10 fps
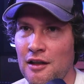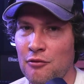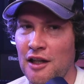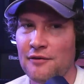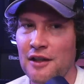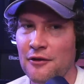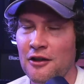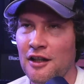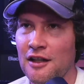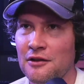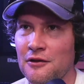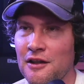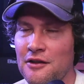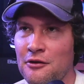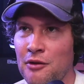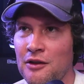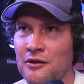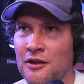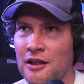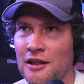but I've never cried over an instrumental
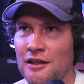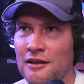song.